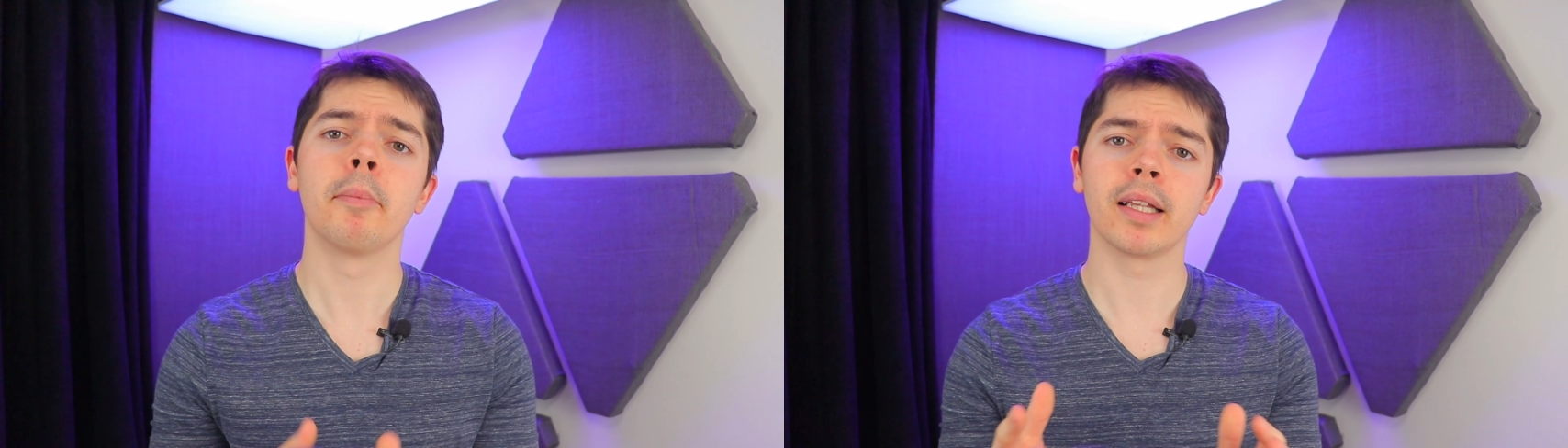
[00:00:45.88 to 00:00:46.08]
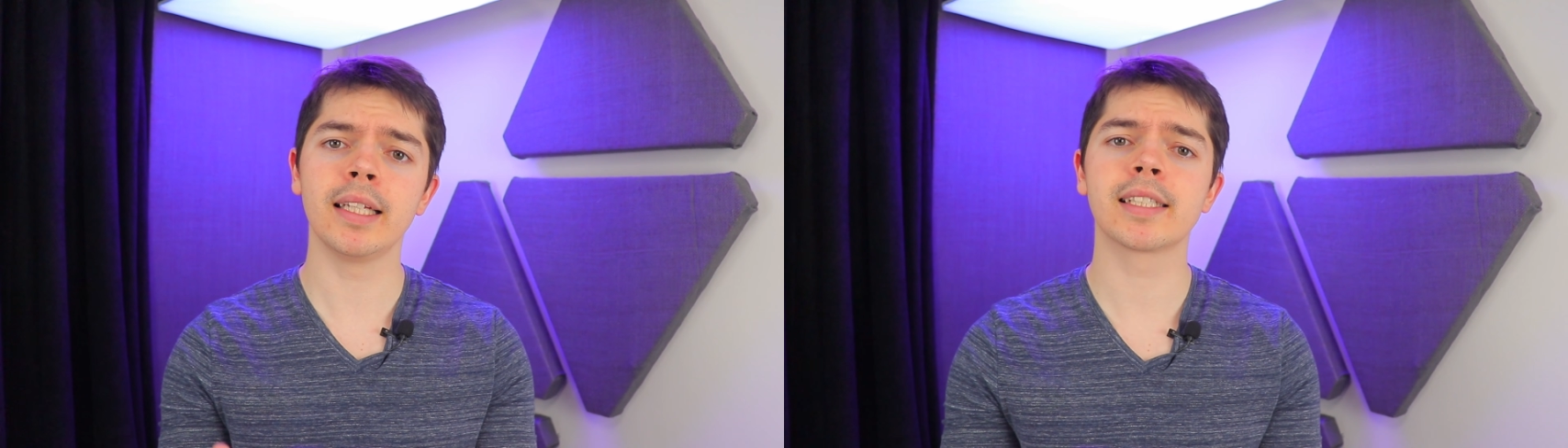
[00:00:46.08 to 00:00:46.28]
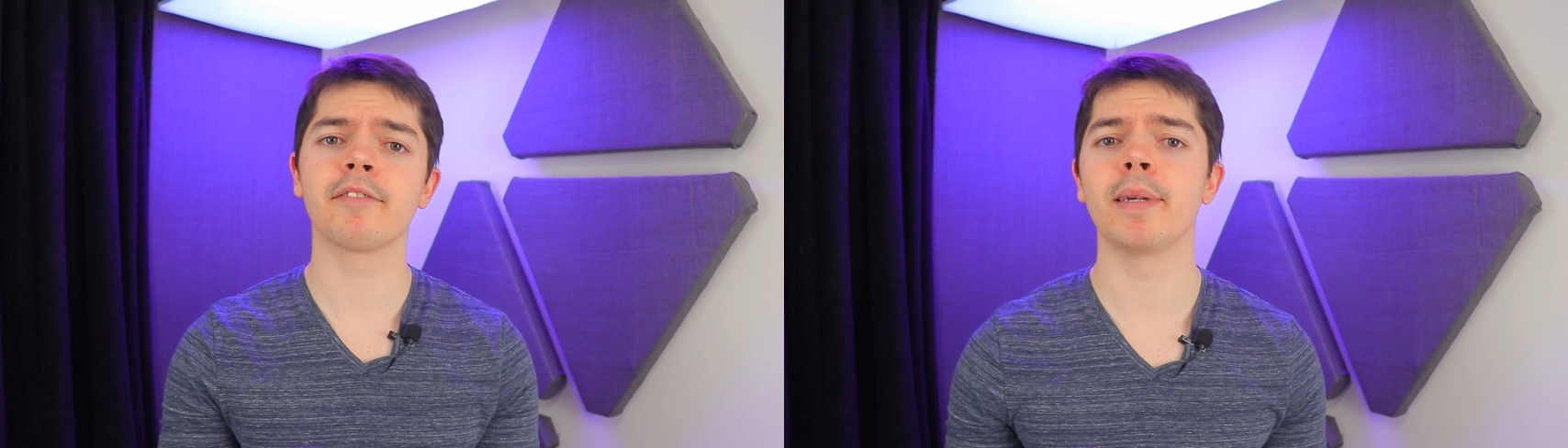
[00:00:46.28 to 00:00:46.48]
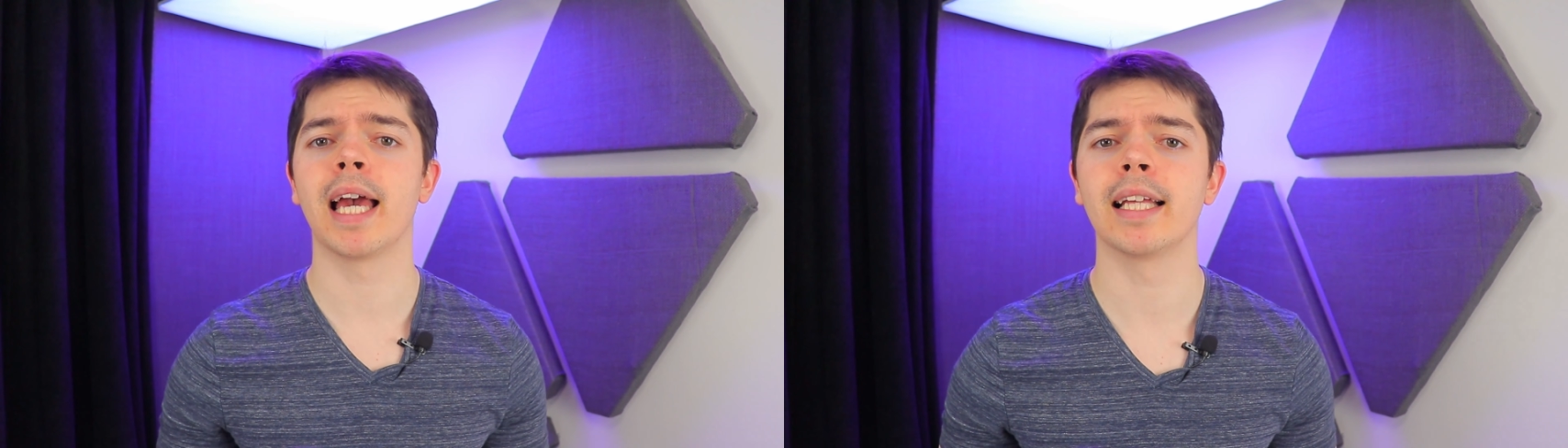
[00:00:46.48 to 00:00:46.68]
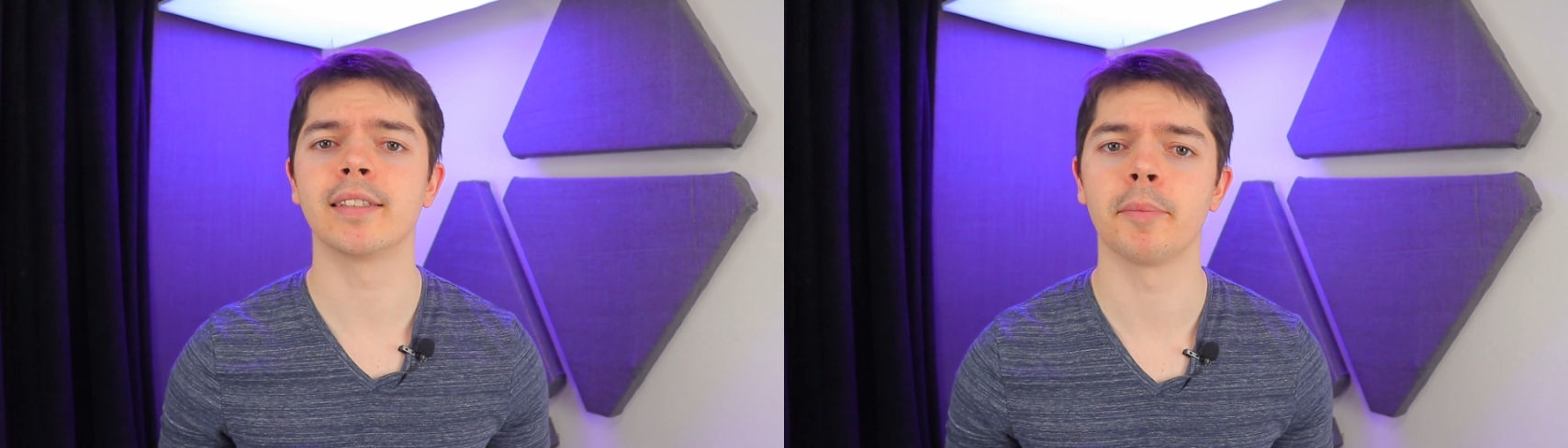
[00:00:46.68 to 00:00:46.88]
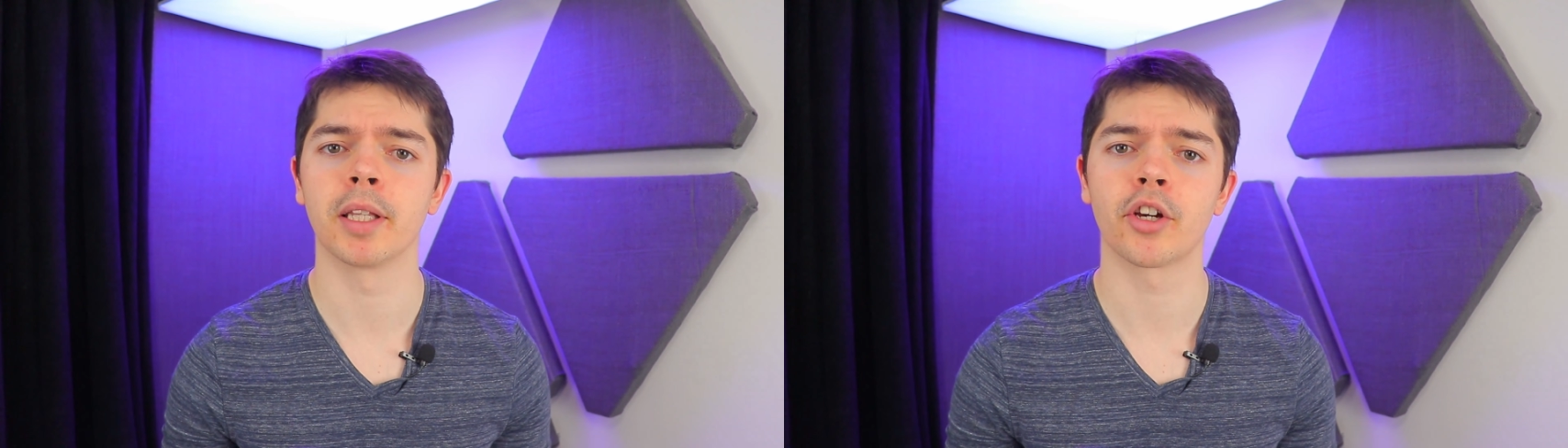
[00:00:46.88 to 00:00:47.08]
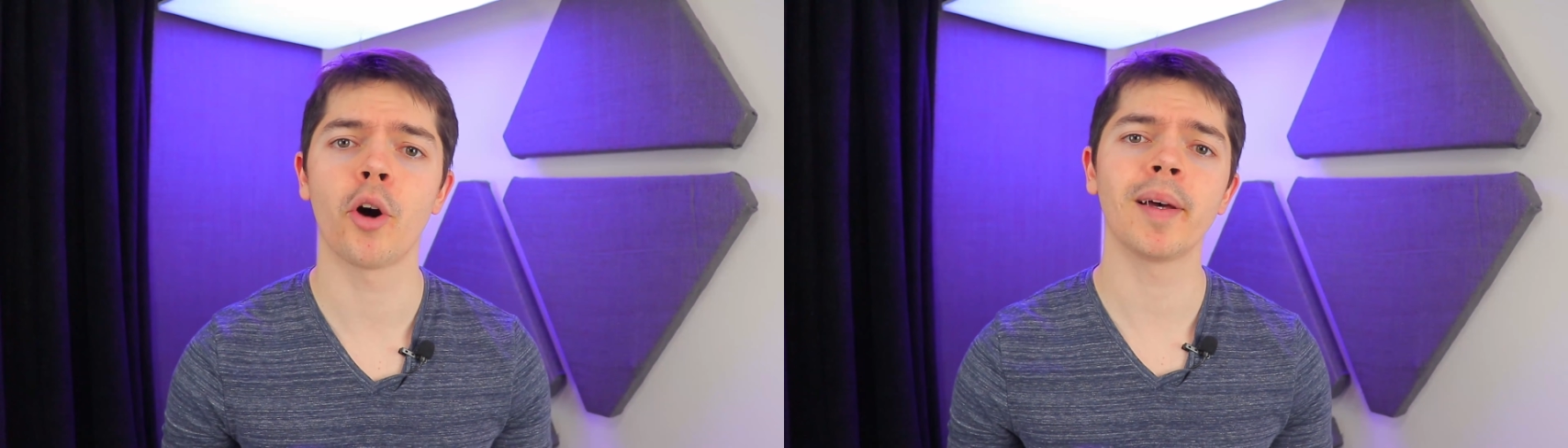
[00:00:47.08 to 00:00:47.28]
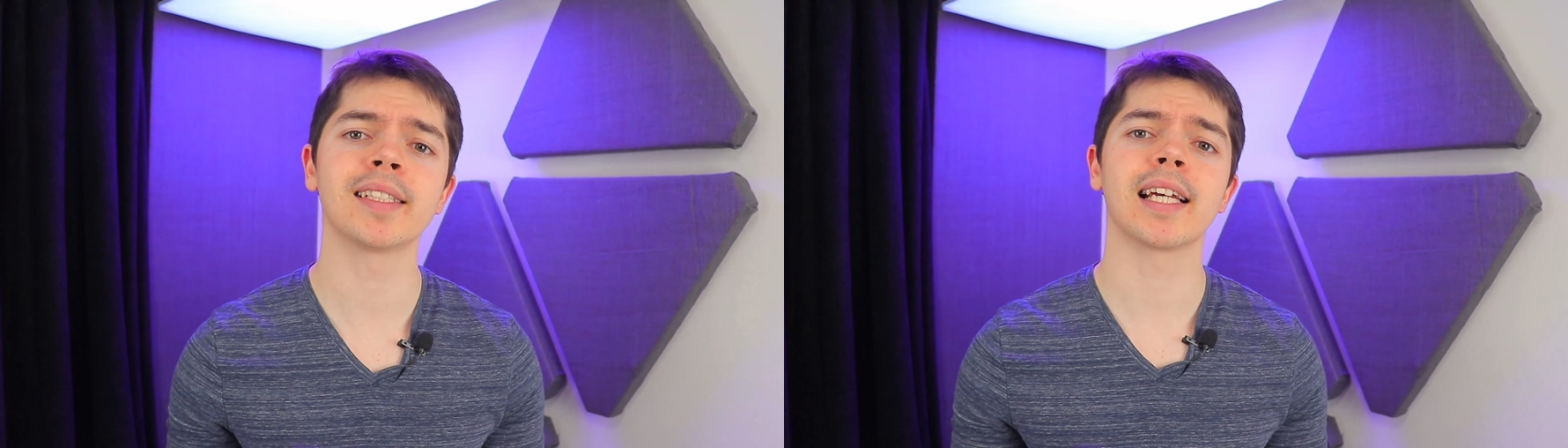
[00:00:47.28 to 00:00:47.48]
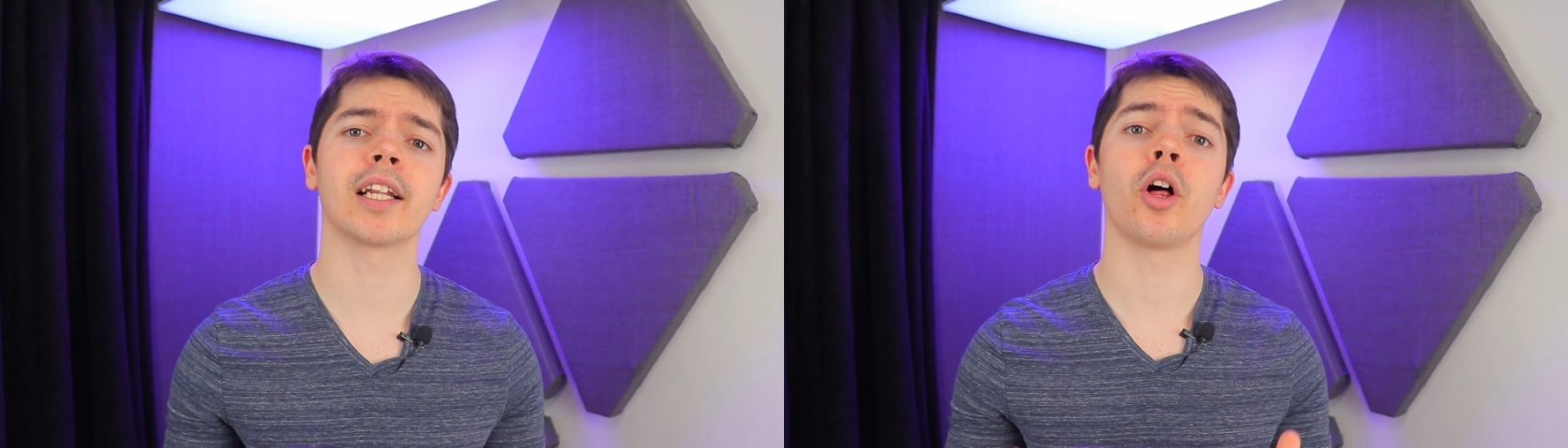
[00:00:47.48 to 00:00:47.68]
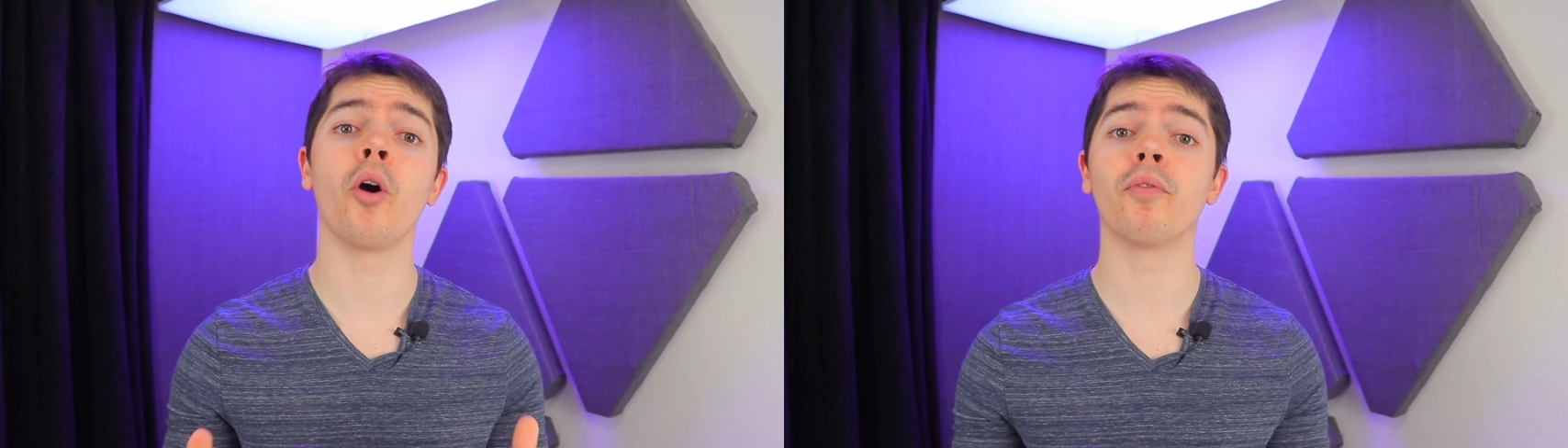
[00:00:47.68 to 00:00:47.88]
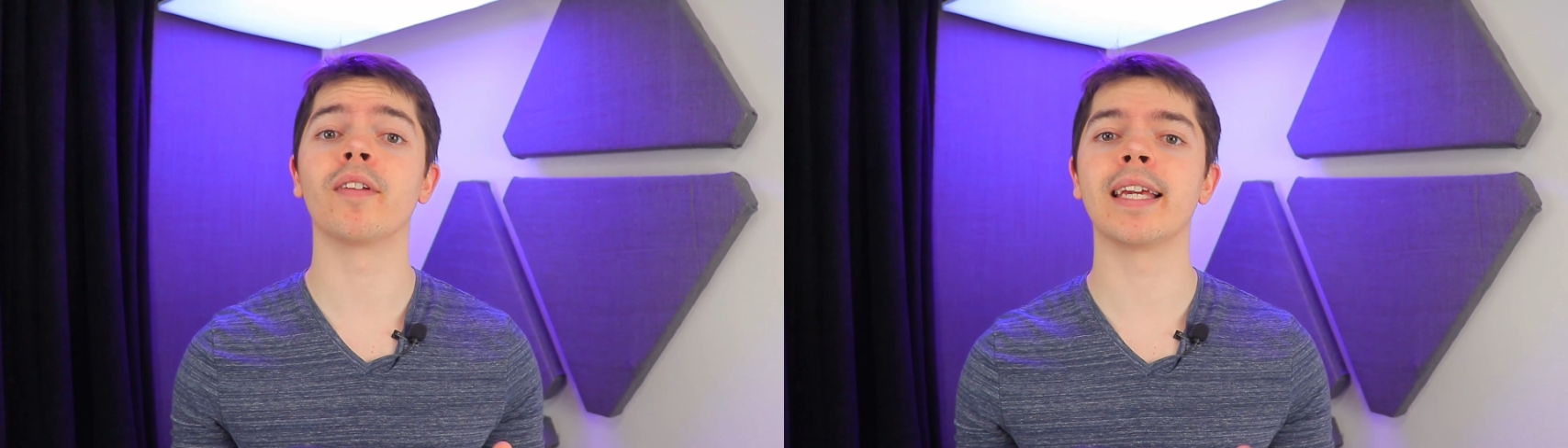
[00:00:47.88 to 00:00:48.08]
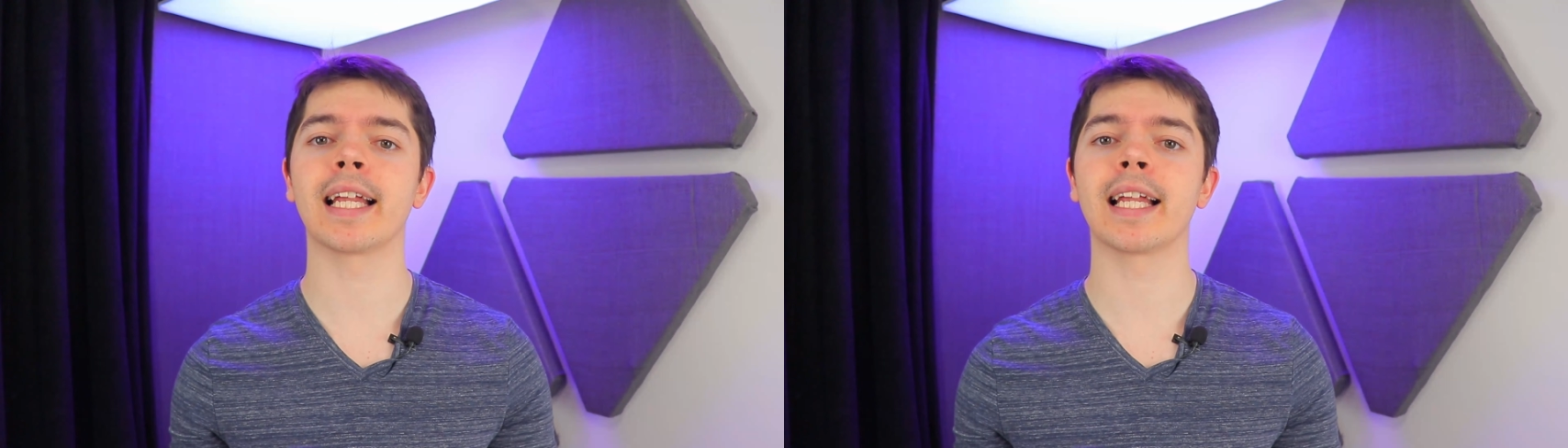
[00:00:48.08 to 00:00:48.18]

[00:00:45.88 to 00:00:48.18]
please give me a heads up in the comments and I'll hopefully